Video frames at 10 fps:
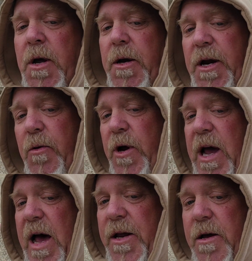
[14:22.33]
Then we
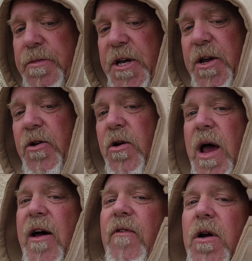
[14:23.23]
got to,
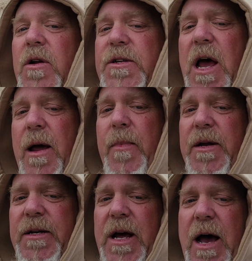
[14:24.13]
have our little time at
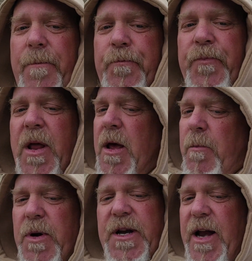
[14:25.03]
the top.
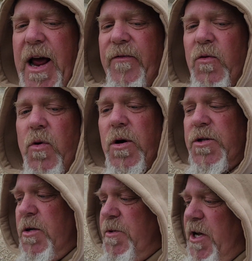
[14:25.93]
But then afterwards,
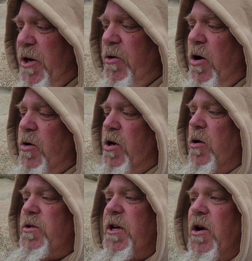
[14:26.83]
the
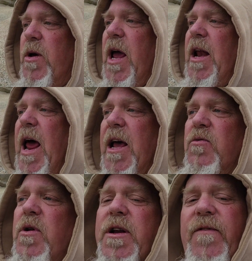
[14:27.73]
coach said, okay, last
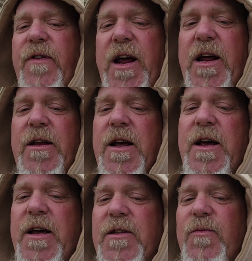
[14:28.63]
one of the van
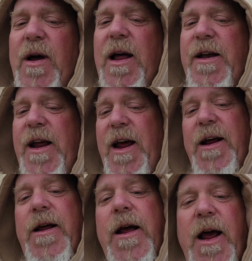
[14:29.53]
is a rotten egg.
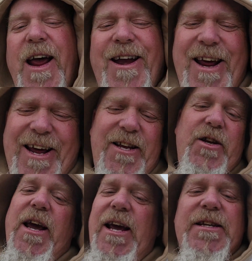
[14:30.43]
And
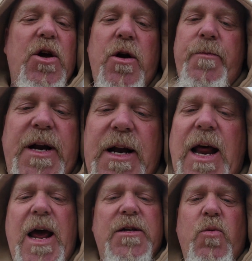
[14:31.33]
he's going to be the
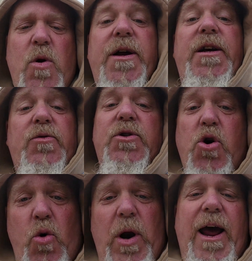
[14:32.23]
last one. This was
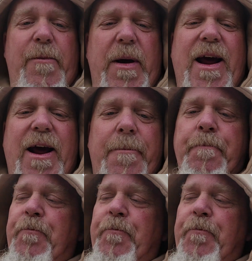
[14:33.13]
Kool-Aid Man.